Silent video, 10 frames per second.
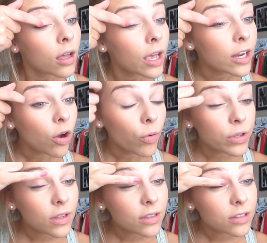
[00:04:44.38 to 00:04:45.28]
And it
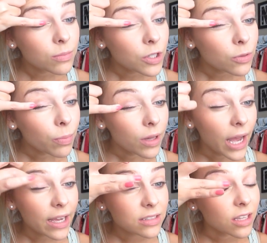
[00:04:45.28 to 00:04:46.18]
always like smears
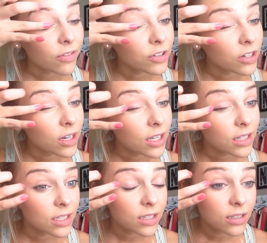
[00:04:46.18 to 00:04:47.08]
black stuff on your
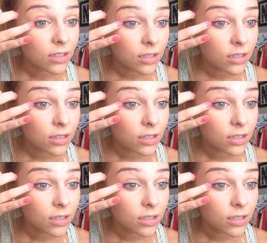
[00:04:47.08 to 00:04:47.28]
eyelid.